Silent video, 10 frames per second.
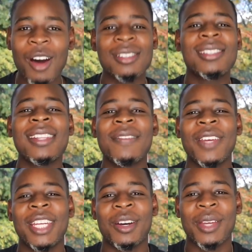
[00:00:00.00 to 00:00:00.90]
On to the
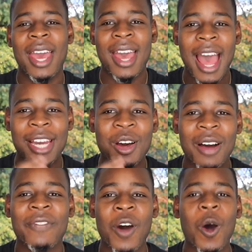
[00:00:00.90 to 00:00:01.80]
video, yeah? I know
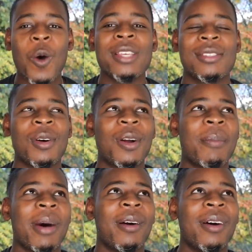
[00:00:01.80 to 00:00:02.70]
I've always talked
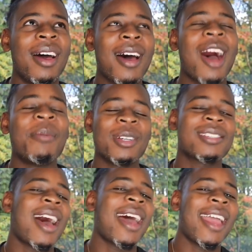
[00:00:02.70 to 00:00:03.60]
about how much
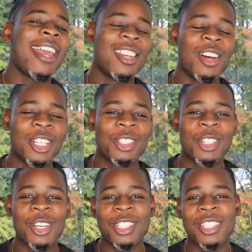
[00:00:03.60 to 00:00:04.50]
I hate long
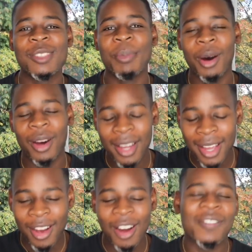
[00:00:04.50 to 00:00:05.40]
introductions, but
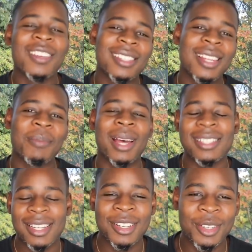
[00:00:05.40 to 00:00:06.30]
obviously man's
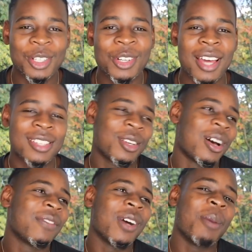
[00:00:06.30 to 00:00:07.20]
had a new track, so
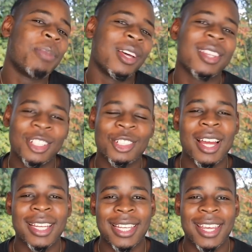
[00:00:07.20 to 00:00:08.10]
I've got to plug the
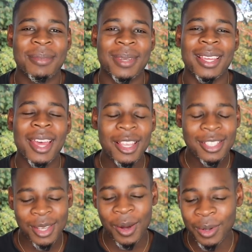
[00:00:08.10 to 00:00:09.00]
track, you get me?
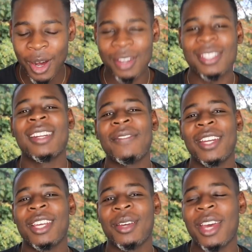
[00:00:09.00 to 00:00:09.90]
So, on to the
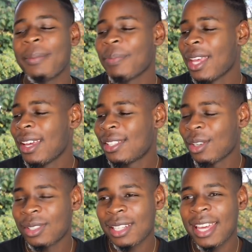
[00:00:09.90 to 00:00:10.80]
video, yeah?
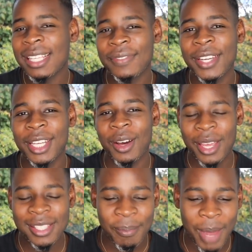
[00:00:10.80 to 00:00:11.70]
So today's video
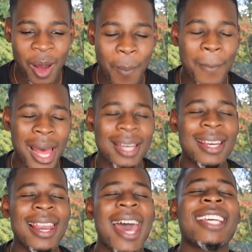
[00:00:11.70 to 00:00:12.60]
is about
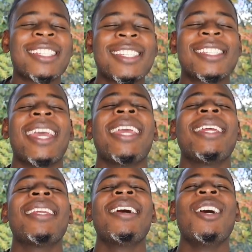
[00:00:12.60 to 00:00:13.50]
man like
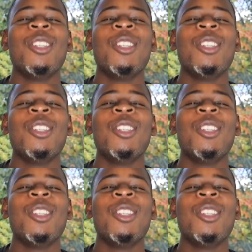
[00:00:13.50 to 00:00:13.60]
Shane